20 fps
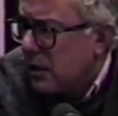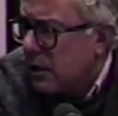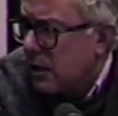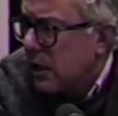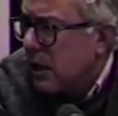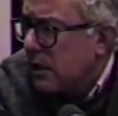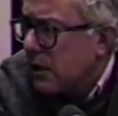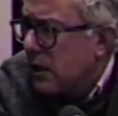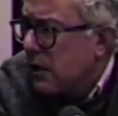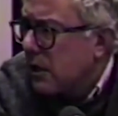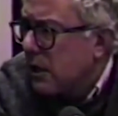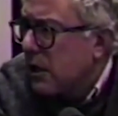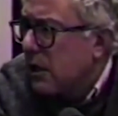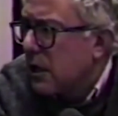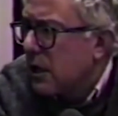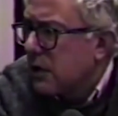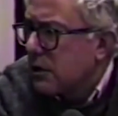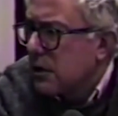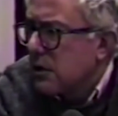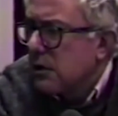to get that
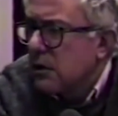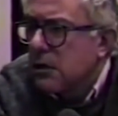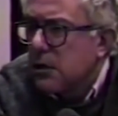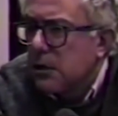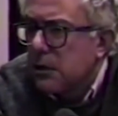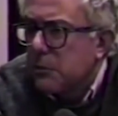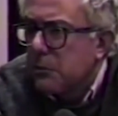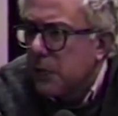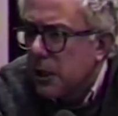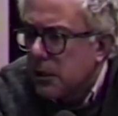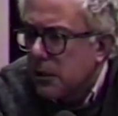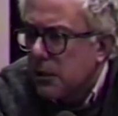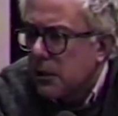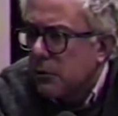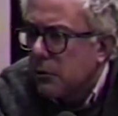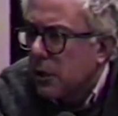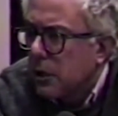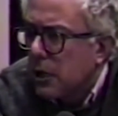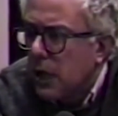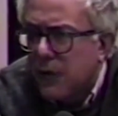daycare center built
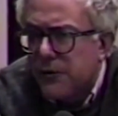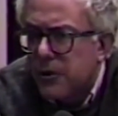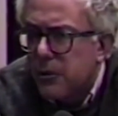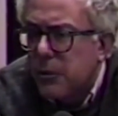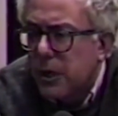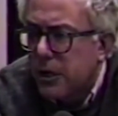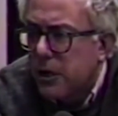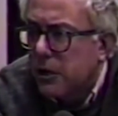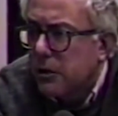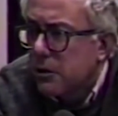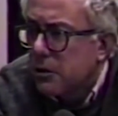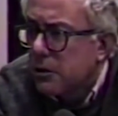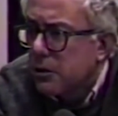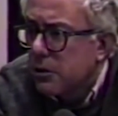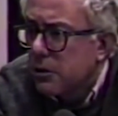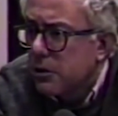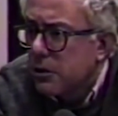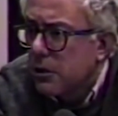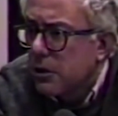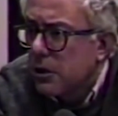when everybody
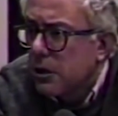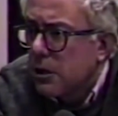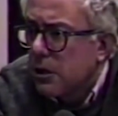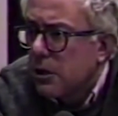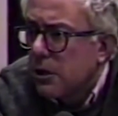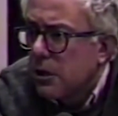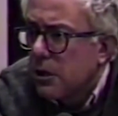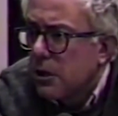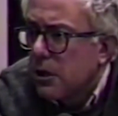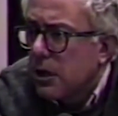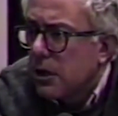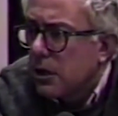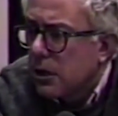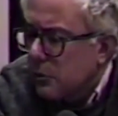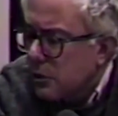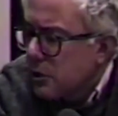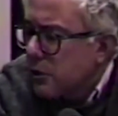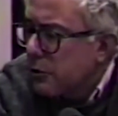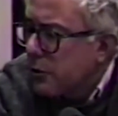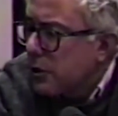understood that
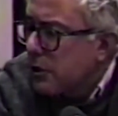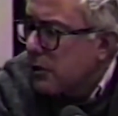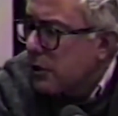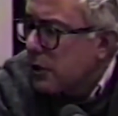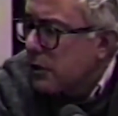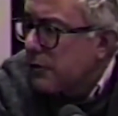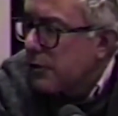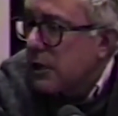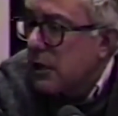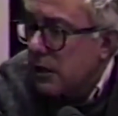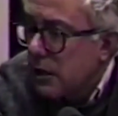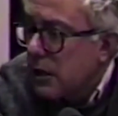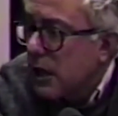there was a real need for that.